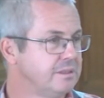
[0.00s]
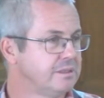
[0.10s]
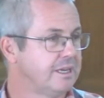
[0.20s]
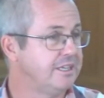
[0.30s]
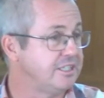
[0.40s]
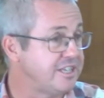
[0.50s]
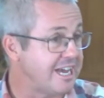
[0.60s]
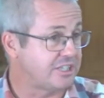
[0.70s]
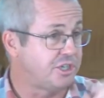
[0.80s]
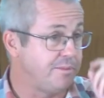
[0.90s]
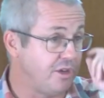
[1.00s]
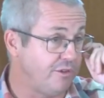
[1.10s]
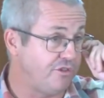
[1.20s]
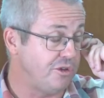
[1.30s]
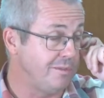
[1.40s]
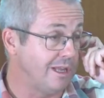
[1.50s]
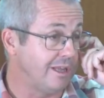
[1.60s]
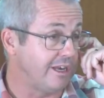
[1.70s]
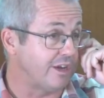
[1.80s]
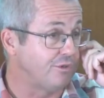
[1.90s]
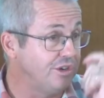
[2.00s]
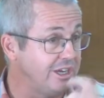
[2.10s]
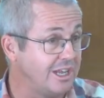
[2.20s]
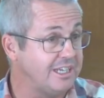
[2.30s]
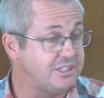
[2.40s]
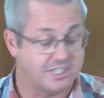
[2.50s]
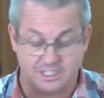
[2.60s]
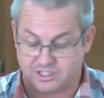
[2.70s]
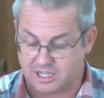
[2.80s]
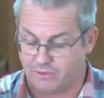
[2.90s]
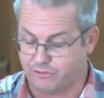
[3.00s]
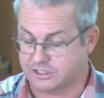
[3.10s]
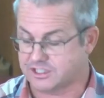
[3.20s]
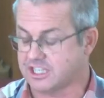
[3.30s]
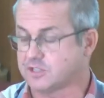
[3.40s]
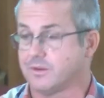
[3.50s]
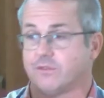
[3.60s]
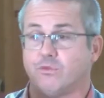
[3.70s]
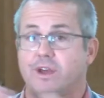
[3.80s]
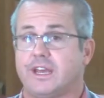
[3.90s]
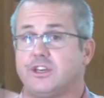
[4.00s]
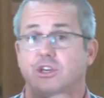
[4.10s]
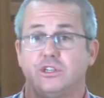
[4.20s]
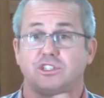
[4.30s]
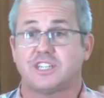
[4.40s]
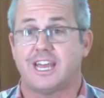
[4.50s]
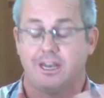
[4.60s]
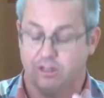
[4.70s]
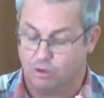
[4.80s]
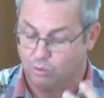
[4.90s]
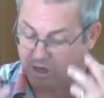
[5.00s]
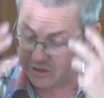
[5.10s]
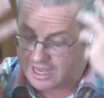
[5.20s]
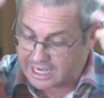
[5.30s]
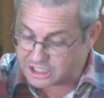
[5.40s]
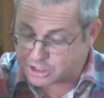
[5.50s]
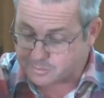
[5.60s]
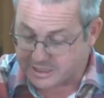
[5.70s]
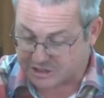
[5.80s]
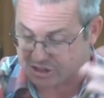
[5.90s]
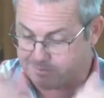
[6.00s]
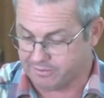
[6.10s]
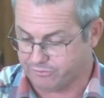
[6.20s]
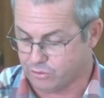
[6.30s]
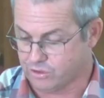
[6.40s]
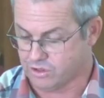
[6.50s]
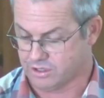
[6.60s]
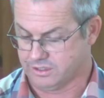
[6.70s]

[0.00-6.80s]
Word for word: And there's the attribute of humility, a realistic self assessment of where you stand in the world, especially before God.